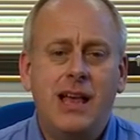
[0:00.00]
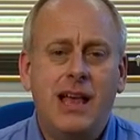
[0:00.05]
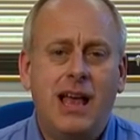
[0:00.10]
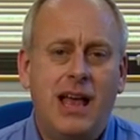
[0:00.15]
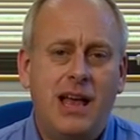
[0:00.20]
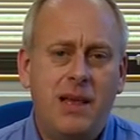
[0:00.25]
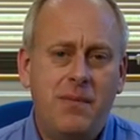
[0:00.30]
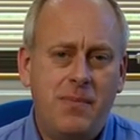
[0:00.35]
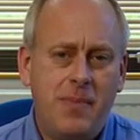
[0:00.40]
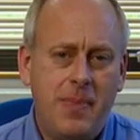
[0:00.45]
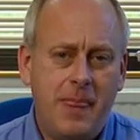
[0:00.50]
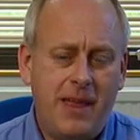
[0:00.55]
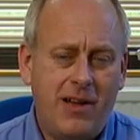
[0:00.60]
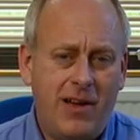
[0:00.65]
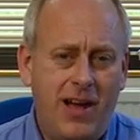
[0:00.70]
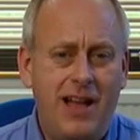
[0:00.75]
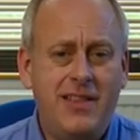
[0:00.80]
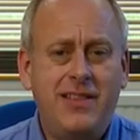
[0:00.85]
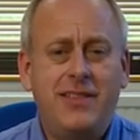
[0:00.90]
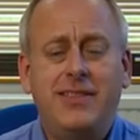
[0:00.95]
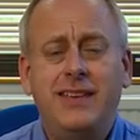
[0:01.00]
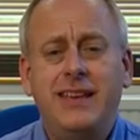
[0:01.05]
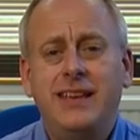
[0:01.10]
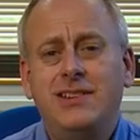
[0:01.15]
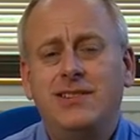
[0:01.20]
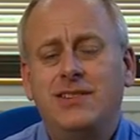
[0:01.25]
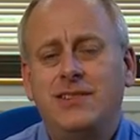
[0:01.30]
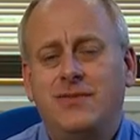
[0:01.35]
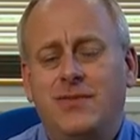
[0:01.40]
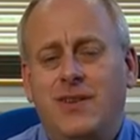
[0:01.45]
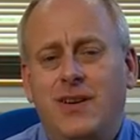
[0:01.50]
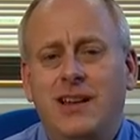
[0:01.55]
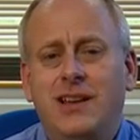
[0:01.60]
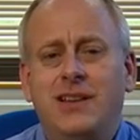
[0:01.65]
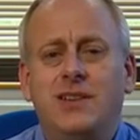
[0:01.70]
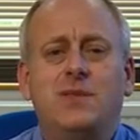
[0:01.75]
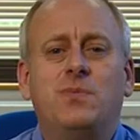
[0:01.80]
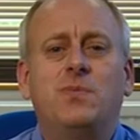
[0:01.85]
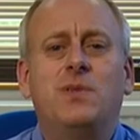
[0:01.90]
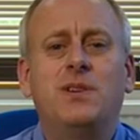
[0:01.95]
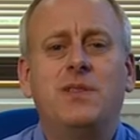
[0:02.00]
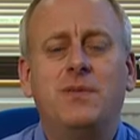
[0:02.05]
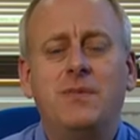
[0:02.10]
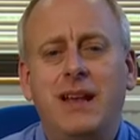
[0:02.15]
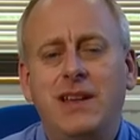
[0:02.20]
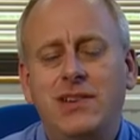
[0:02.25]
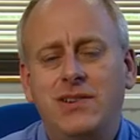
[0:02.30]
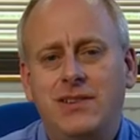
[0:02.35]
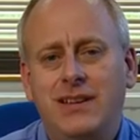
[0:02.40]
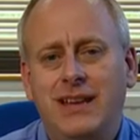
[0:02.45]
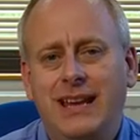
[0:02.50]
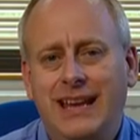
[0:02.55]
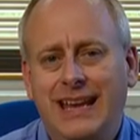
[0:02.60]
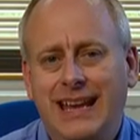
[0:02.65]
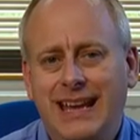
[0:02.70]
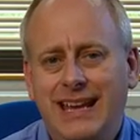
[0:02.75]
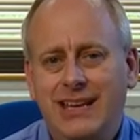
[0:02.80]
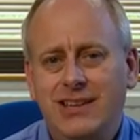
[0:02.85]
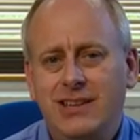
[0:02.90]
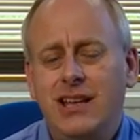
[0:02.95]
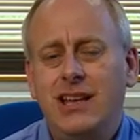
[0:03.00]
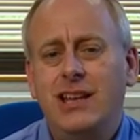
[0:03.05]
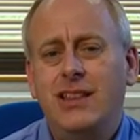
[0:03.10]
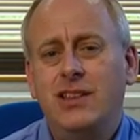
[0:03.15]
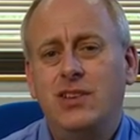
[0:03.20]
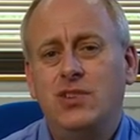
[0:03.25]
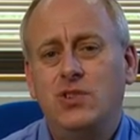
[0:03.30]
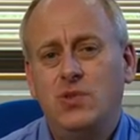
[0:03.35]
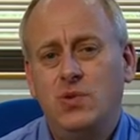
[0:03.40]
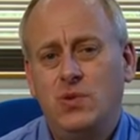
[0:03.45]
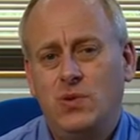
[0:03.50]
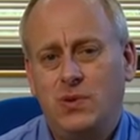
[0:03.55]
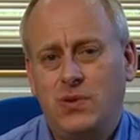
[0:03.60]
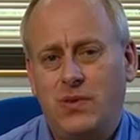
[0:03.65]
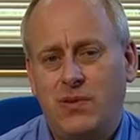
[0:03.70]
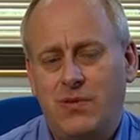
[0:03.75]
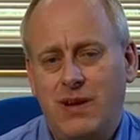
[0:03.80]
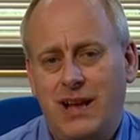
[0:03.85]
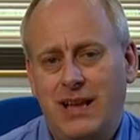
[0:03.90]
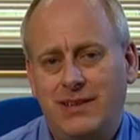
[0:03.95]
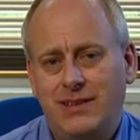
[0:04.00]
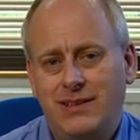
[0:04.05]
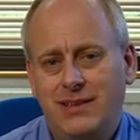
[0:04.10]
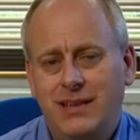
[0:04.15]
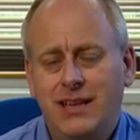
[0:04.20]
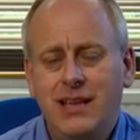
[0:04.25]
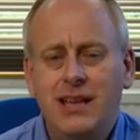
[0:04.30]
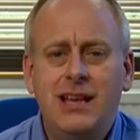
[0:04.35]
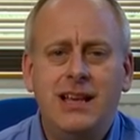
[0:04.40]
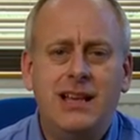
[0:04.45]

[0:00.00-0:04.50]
There are other things just finally just worth mentioning is the jaw thrust.